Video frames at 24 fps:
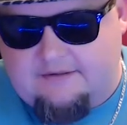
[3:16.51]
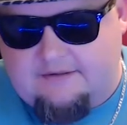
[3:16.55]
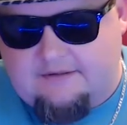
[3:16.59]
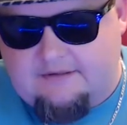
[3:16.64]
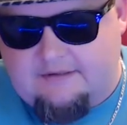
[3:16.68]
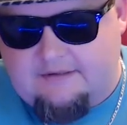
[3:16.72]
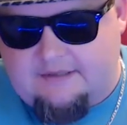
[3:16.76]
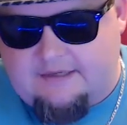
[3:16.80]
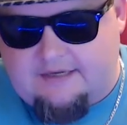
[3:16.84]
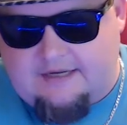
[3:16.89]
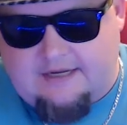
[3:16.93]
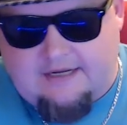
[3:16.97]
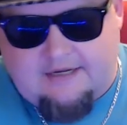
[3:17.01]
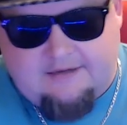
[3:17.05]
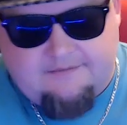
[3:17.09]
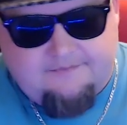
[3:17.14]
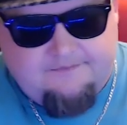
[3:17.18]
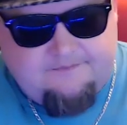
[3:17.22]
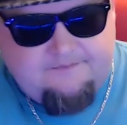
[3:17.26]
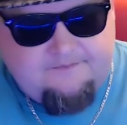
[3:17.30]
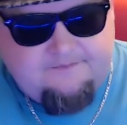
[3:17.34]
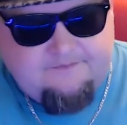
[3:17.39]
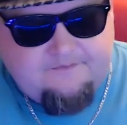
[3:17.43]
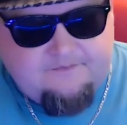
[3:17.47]
yeah,
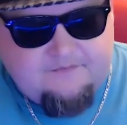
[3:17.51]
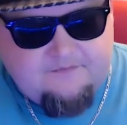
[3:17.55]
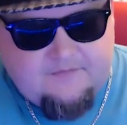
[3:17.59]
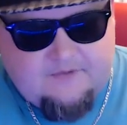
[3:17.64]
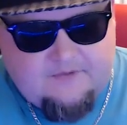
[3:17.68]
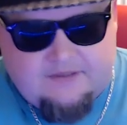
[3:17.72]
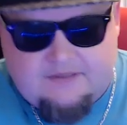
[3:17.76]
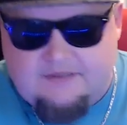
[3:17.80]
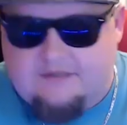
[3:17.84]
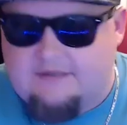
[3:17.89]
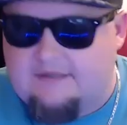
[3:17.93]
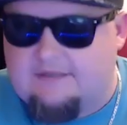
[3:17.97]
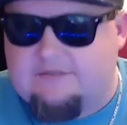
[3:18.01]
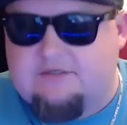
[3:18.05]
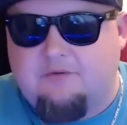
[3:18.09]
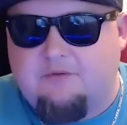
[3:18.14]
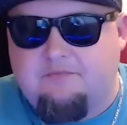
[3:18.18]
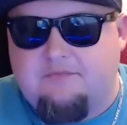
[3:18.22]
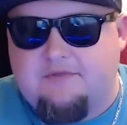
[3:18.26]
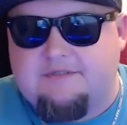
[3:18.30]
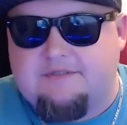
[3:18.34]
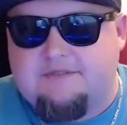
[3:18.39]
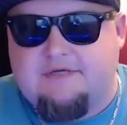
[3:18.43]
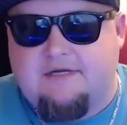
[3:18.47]
let's
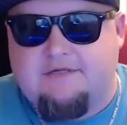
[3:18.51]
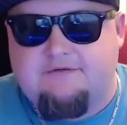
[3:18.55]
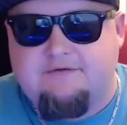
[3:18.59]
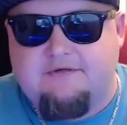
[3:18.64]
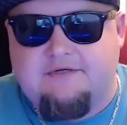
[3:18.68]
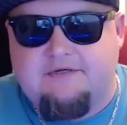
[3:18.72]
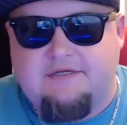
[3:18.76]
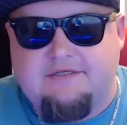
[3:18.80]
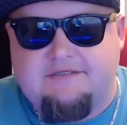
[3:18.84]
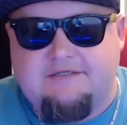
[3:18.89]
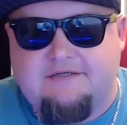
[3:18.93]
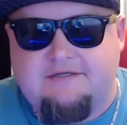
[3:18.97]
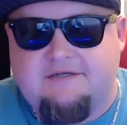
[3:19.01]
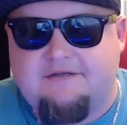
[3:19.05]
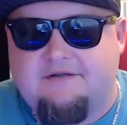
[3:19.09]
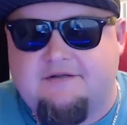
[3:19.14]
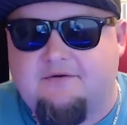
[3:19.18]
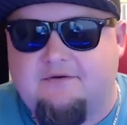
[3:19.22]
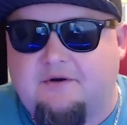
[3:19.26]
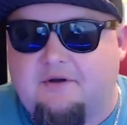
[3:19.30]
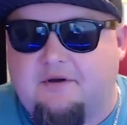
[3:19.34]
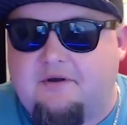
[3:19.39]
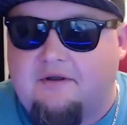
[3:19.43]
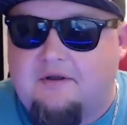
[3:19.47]
hope this country gets
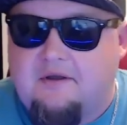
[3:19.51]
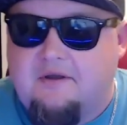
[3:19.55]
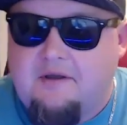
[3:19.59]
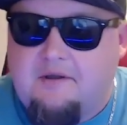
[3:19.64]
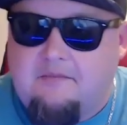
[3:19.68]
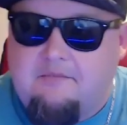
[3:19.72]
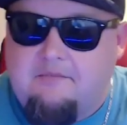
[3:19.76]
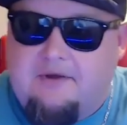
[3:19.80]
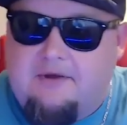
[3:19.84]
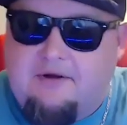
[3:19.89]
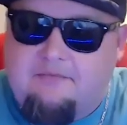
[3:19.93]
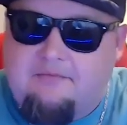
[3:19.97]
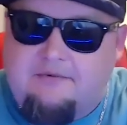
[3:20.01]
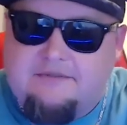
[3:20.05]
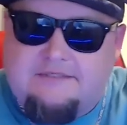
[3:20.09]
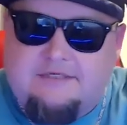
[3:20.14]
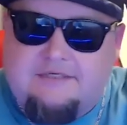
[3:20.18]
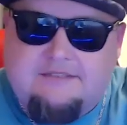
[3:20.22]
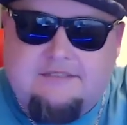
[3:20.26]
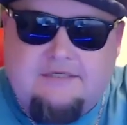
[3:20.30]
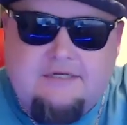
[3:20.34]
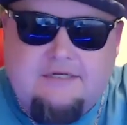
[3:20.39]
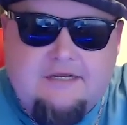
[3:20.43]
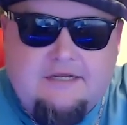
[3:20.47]
into a better
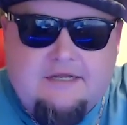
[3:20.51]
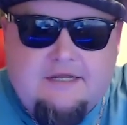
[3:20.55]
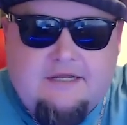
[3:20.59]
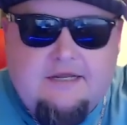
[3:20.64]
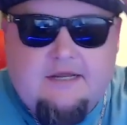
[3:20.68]
position.